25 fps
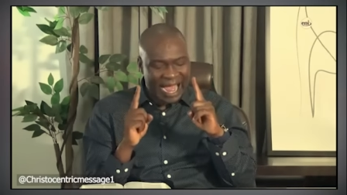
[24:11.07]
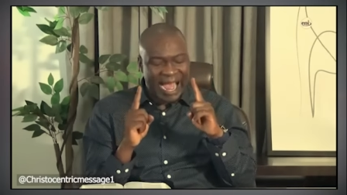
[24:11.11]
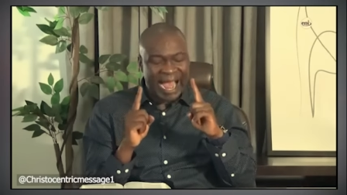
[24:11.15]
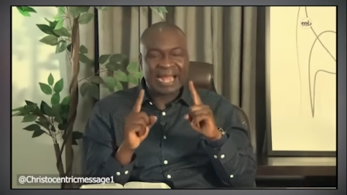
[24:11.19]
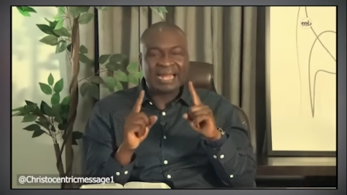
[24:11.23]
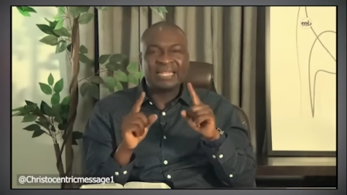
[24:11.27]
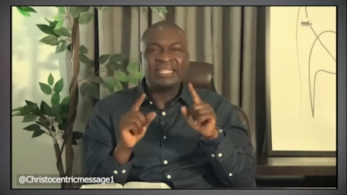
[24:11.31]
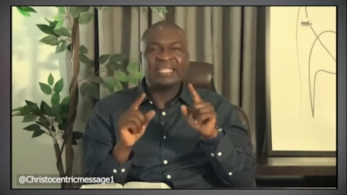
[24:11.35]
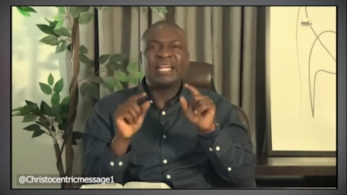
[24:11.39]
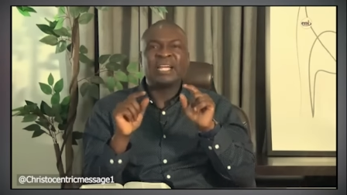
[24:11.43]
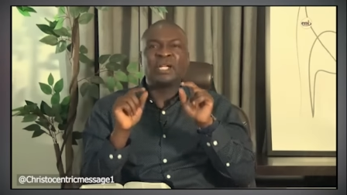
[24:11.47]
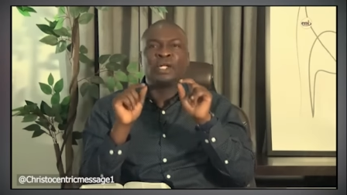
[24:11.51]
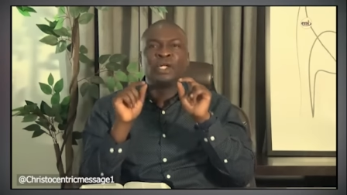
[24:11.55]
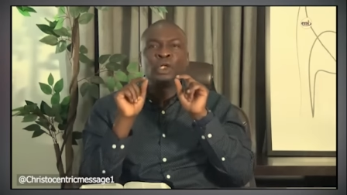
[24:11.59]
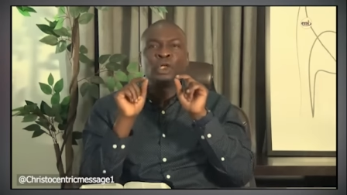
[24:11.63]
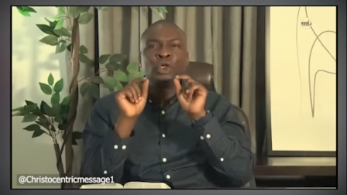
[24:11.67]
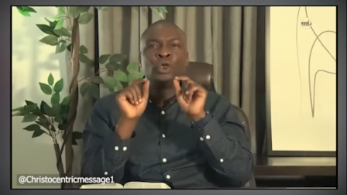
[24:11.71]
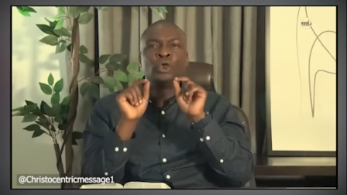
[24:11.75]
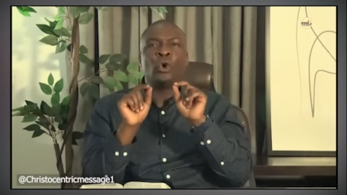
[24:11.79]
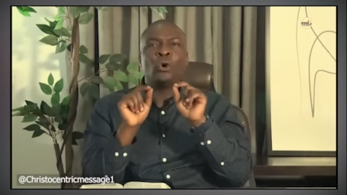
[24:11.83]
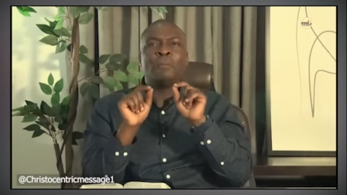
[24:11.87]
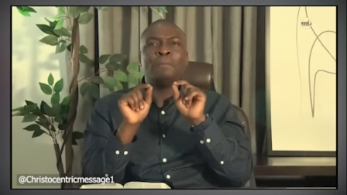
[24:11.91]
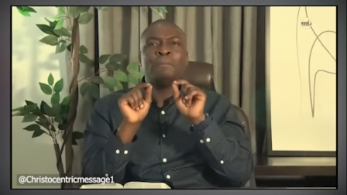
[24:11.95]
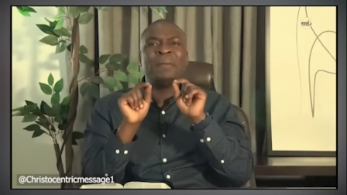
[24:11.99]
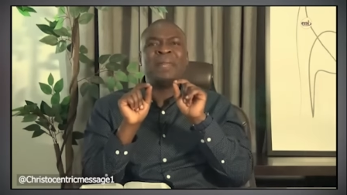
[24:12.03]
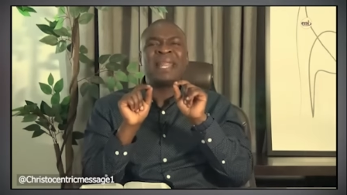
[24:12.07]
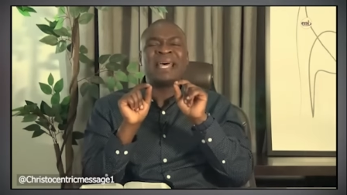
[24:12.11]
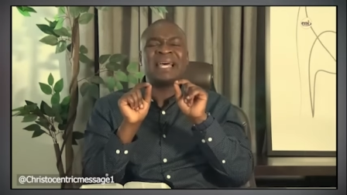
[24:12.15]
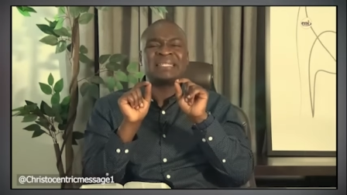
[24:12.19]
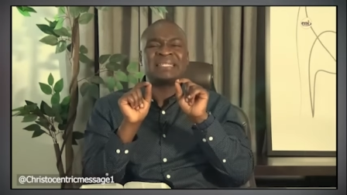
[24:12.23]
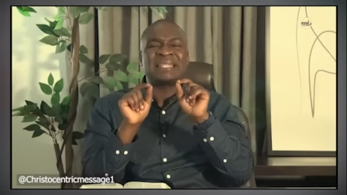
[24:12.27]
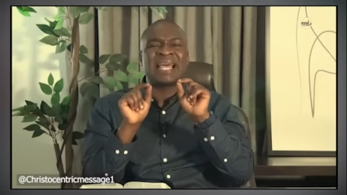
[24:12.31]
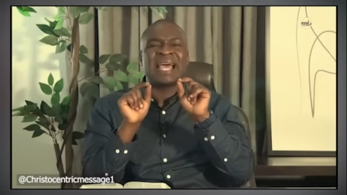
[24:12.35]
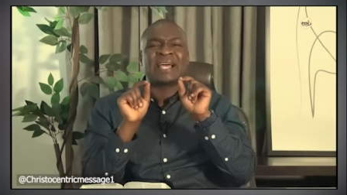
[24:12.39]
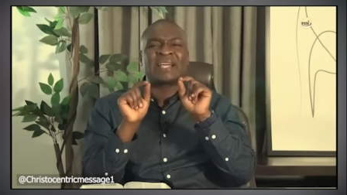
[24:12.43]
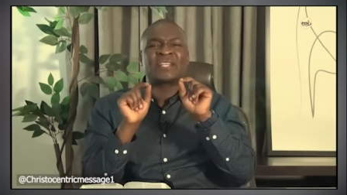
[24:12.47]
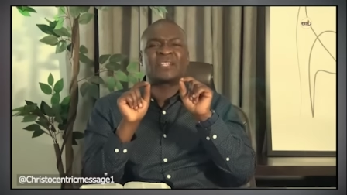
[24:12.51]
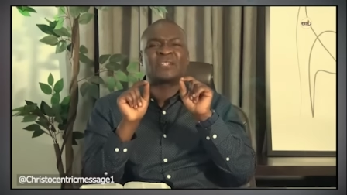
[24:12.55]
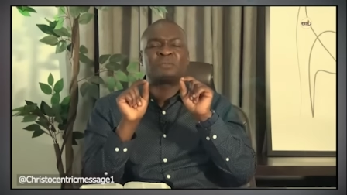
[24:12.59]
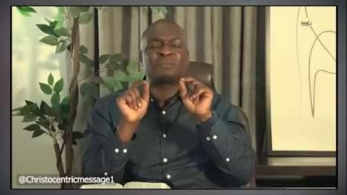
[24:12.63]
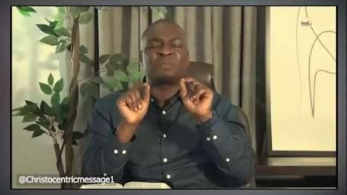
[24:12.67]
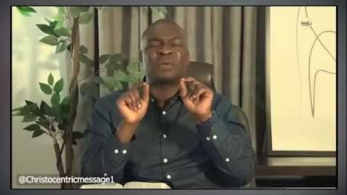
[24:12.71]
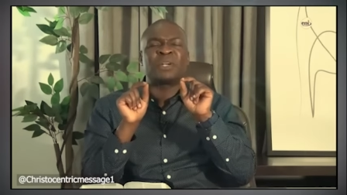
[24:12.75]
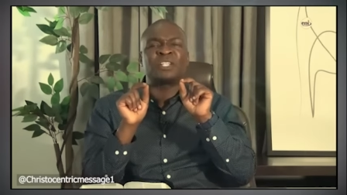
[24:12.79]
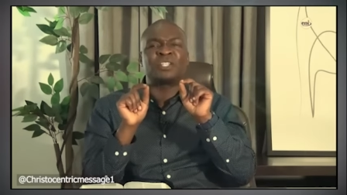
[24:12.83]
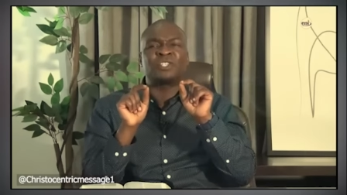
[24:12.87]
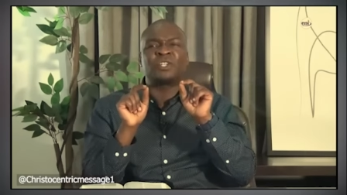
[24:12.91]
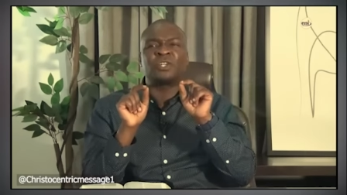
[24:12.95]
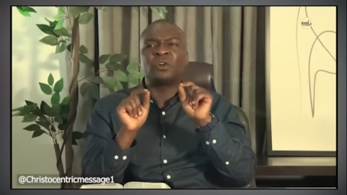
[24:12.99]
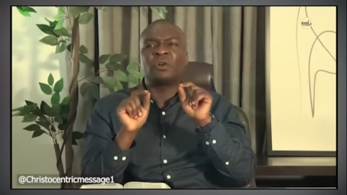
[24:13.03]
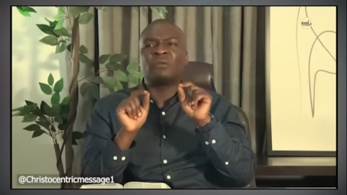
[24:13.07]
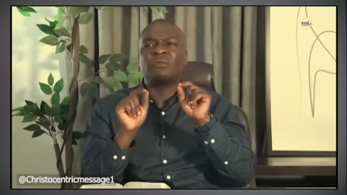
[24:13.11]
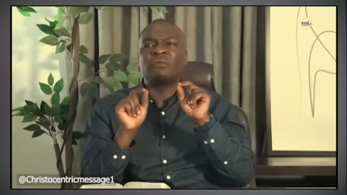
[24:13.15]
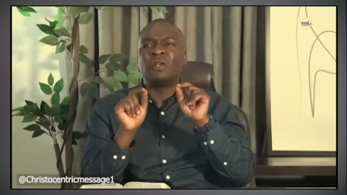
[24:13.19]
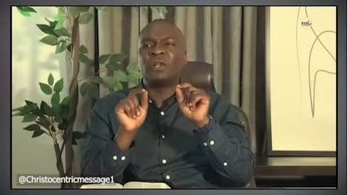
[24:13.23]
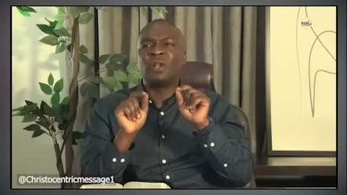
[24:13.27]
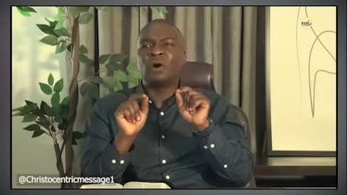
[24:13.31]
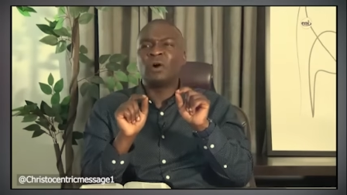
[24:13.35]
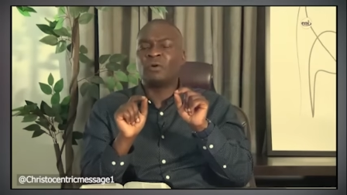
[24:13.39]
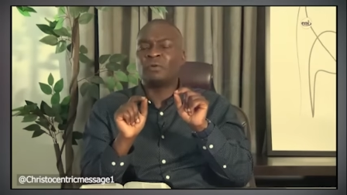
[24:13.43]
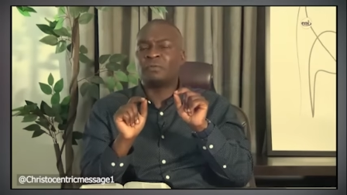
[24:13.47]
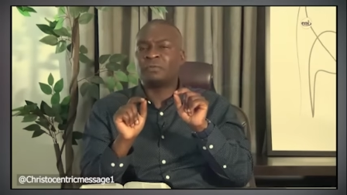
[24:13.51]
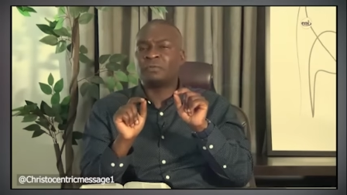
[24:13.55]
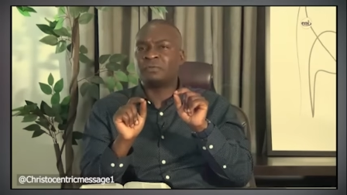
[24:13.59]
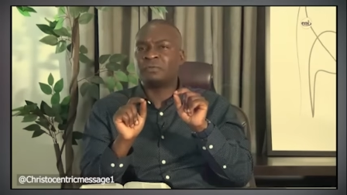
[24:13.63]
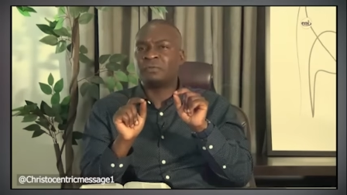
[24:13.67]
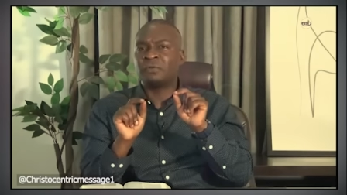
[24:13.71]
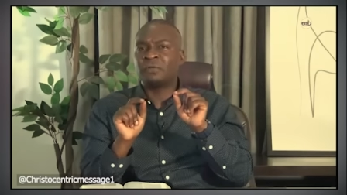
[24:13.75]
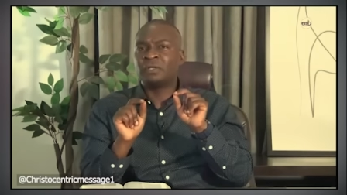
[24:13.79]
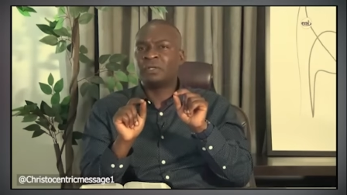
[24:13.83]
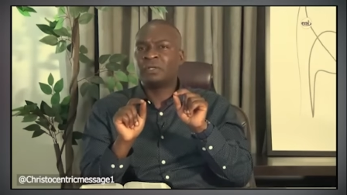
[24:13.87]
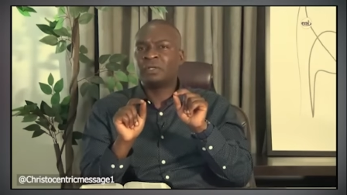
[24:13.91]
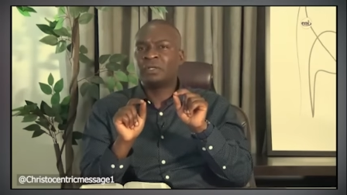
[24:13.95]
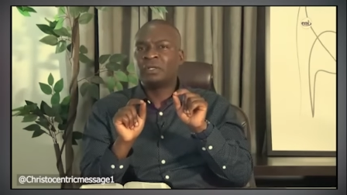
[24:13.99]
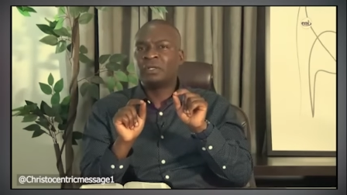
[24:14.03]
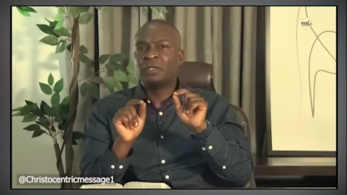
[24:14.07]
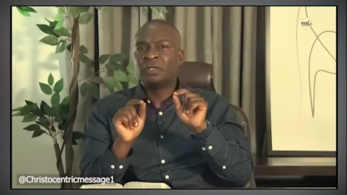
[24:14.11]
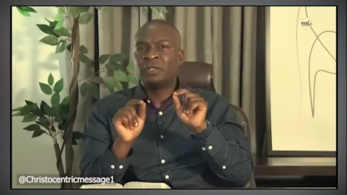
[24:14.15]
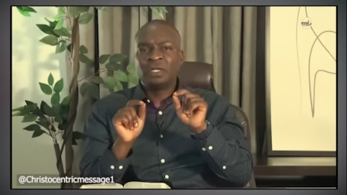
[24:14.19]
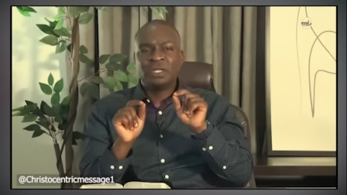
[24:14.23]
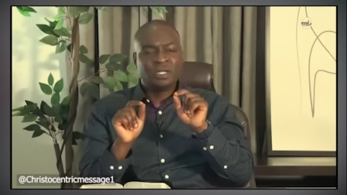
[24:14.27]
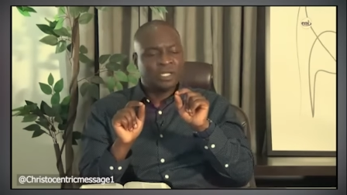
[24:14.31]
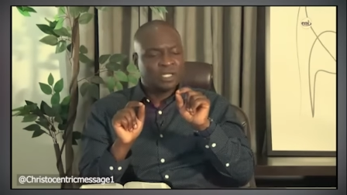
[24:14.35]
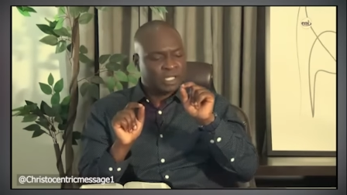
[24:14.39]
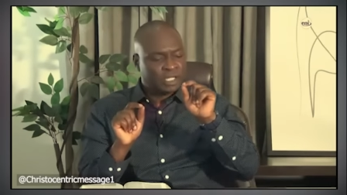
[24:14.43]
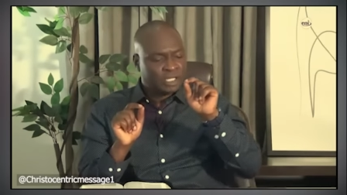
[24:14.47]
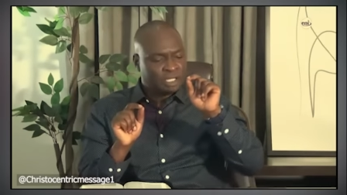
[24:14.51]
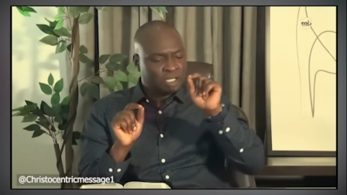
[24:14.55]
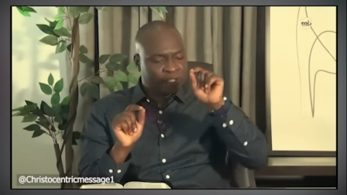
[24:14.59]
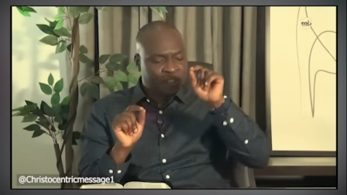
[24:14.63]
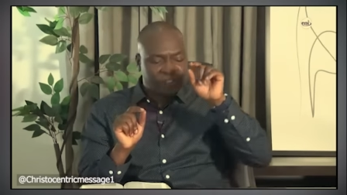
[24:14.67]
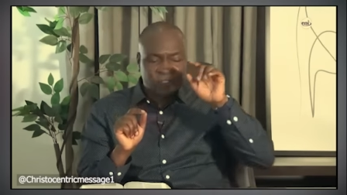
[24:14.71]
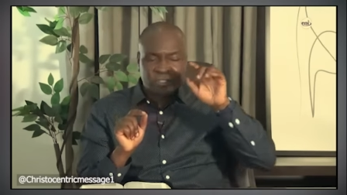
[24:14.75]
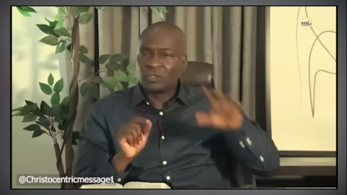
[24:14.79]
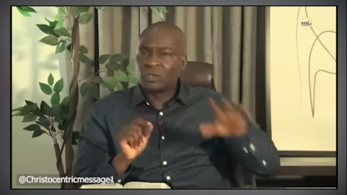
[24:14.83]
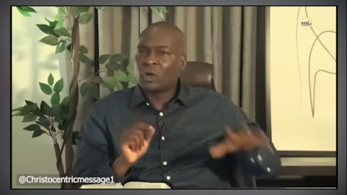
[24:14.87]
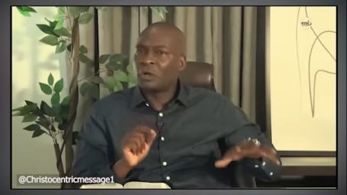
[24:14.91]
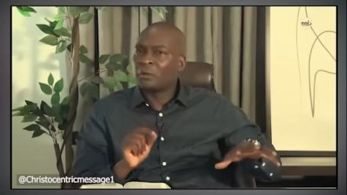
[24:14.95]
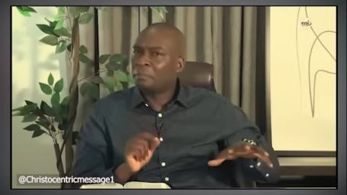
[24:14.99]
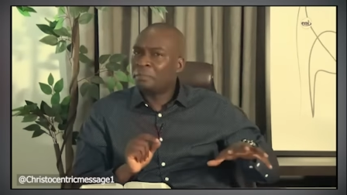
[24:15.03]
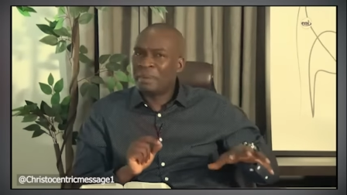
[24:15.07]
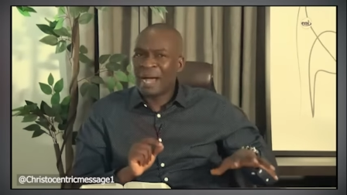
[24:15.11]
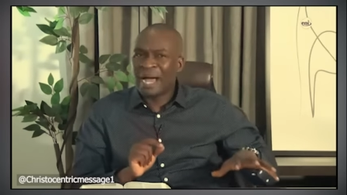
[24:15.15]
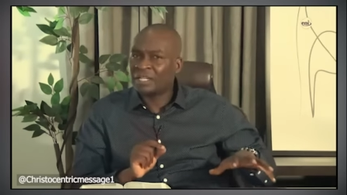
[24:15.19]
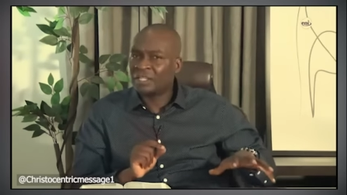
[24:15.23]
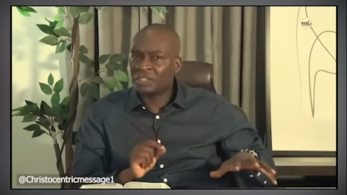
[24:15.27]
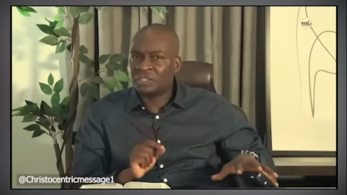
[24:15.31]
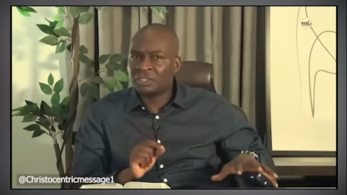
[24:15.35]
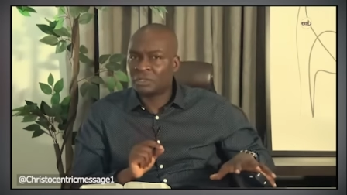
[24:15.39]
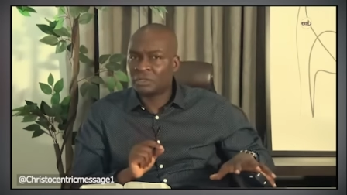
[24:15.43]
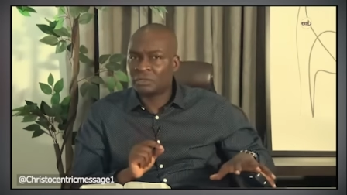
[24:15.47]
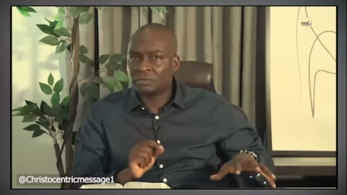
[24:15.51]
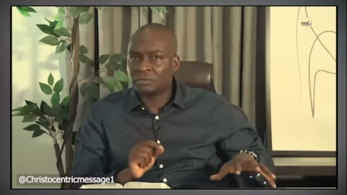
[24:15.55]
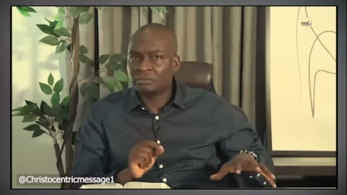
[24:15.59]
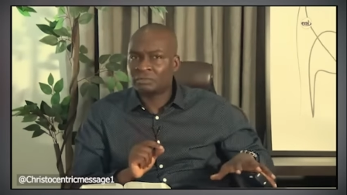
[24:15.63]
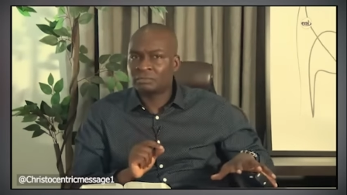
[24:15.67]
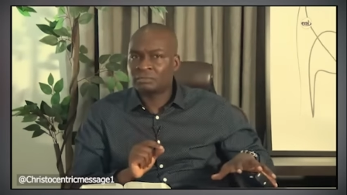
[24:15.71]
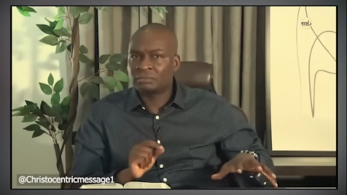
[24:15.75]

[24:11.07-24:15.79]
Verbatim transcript: and the noblest expression of love it's not passion.